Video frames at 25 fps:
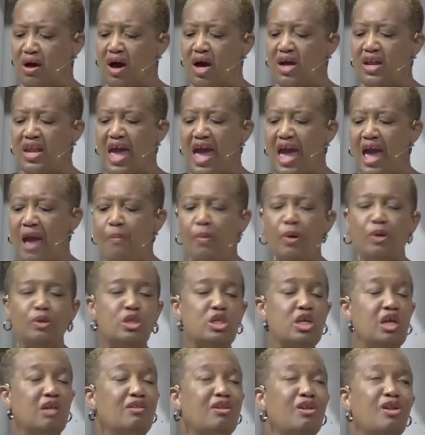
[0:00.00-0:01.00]
unable
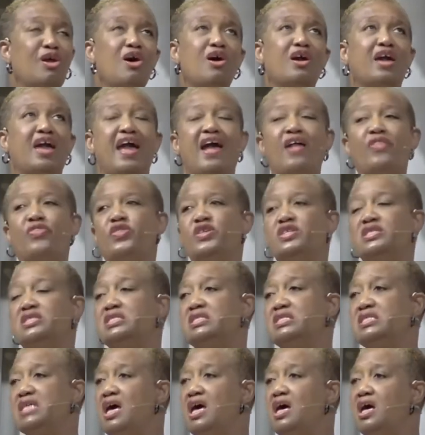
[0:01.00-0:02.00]
to look at the
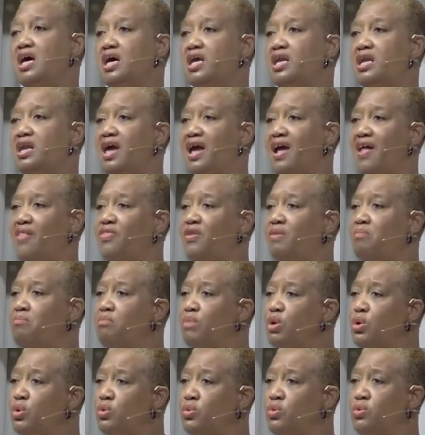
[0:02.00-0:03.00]
sun and the
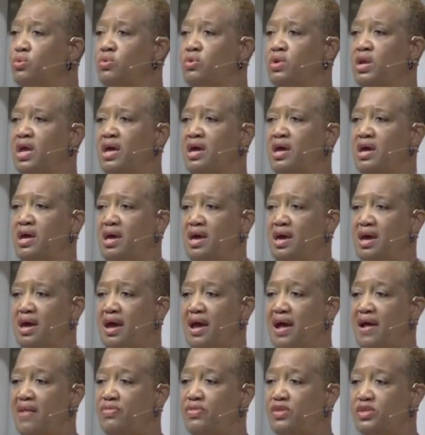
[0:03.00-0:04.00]
moon
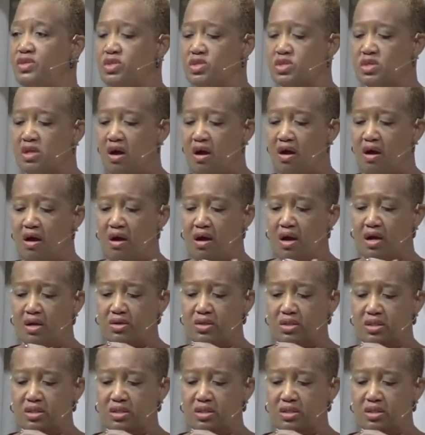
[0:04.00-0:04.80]
and the stars.